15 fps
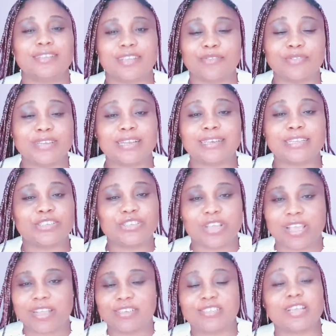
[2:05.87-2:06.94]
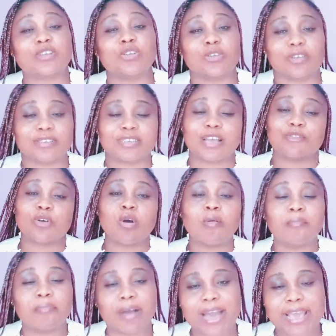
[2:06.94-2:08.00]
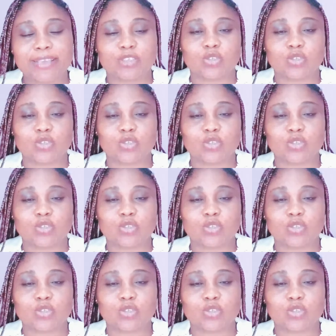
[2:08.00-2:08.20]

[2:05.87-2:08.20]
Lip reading: definitely changed, technology have come by.